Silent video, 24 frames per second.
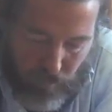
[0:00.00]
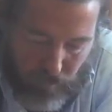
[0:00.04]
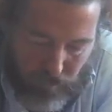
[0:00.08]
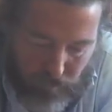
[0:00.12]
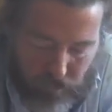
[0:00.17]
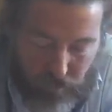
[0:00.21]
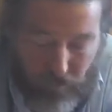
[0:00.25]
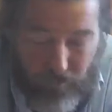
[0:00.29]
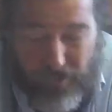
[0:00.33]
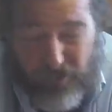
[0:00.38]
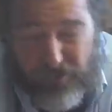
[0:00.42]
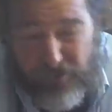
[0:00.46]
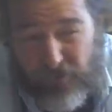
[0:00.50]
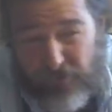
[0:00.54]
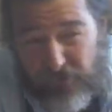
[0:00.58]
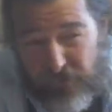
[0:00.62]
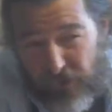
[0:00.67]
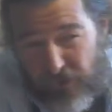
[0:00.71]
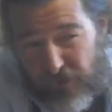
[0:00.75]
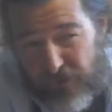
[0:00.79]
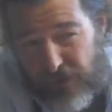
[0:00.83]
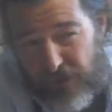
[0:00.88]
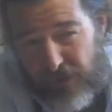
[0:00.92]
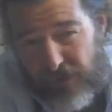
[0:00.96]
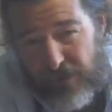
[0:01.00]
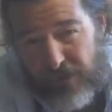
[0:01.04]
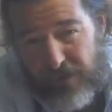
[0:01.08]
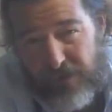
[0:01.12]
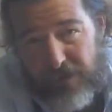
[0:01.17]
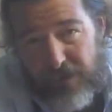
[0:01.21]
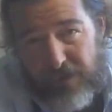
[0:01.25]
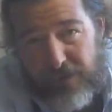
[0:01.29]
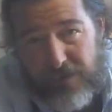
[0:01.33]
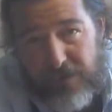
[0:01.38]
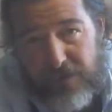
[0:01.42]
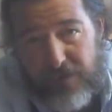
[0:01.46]
the rest of Tuscany,
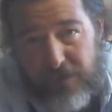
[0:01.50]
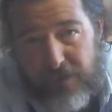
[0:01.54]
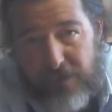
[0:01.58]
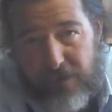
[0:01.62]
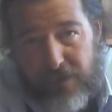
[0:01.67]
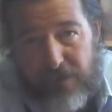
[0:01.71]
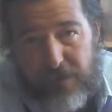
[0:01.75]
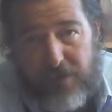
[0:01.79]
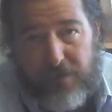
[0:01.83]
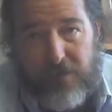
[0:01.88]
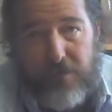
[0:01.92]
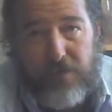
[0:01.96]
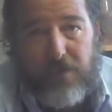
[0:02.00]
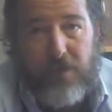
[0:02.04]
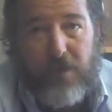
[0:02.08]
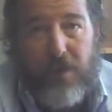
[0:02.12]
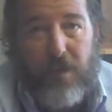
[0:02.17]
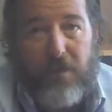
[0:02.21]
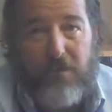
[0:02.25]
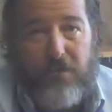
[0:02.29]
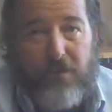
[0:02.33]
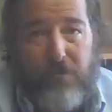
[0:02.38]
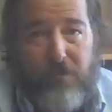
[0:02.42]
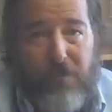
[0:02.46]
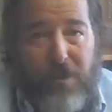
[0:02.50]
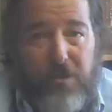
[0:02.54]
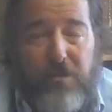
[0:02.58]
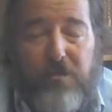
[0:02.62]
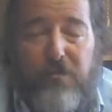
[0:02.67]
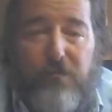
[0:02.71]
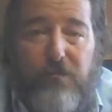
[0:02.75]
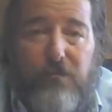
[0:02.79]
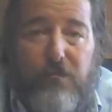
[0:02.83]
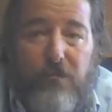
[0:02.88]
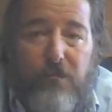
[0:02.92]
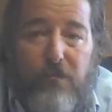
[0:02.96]
it has a much
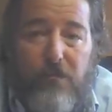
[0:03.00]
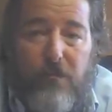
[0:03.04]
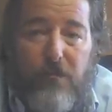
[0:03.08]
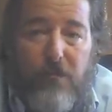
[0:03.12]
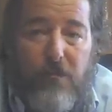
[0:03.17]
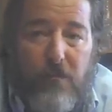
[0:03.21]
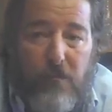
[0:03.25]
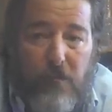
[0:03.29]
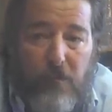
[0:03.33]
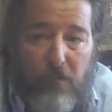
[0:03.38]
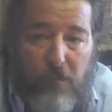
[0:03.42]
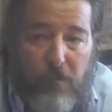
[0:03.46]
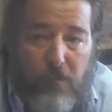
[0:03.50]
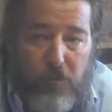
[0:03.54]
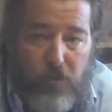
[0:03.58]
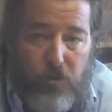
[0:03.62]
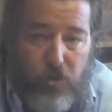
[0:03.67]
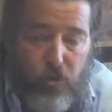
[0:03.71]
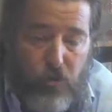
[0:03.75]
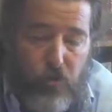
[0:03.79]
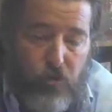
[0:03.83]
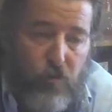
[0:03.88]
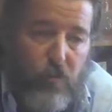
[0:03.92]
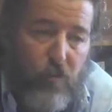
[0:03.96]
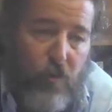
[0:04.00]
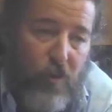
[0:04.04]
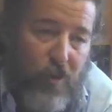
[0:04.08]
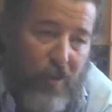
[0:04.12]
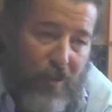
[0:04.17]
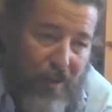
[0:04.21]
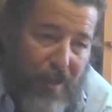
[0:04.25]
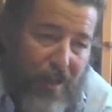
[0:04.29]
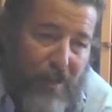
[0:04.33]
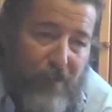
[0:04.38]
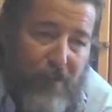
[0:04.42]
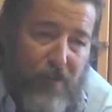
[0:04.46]
suitable
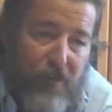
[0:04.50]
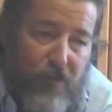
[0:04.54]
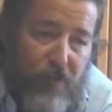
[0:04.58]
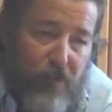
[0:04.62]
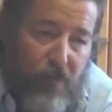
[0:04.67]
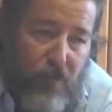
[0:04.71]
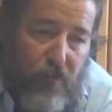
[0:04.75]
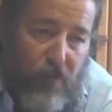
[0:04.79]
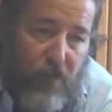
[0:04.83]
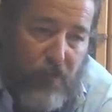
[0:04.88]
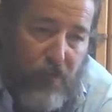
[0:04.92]
climate for